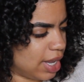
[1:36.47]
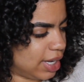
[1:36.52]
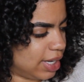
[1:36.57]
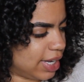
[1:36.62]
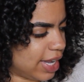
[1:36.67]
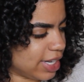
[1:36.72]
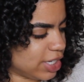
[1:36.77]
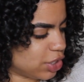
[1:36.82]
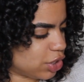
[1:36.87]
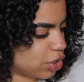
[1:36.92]

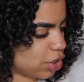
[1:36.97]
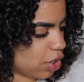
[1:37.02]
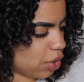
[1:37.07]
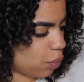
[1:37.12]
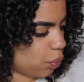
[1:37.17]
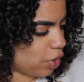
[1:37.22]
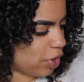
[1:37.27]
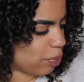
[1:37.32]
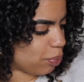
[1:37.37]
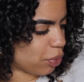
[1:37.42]
Let's
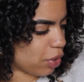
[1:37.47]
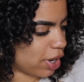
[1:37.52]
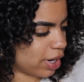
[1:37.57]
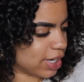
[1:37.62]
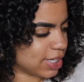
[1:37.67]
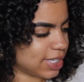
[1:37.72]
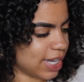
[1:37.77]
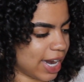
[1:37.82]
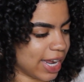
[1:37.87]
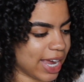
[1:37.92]
start with
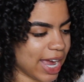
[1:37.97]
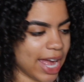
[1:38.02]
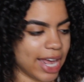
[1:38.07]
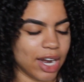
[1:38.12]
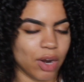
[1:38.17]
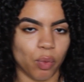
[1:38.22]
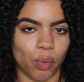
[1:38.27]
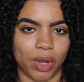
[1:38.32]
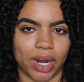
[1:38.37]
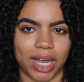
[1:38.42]
products that I
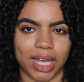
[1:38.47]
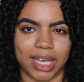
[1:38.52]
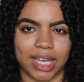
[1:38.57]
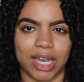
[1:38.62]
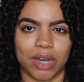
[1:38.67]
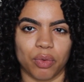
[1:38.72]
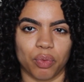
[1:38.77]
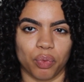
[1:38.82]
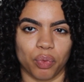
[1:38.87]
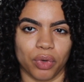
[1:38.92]
kind of want to
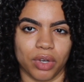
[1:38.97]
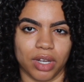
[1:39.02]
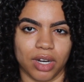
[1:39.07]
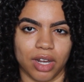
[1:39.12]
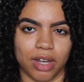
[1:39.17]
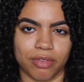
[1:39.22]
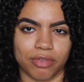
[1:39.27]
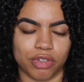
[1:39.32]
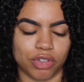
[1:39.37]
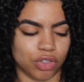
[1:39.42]
get rid
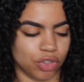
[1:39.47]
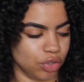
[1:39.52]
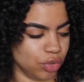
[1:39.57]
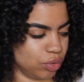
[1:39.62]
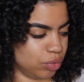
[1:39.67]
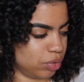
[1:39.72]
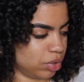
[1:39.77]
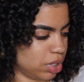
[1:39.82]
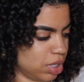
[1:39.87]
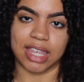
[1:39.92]
of soon.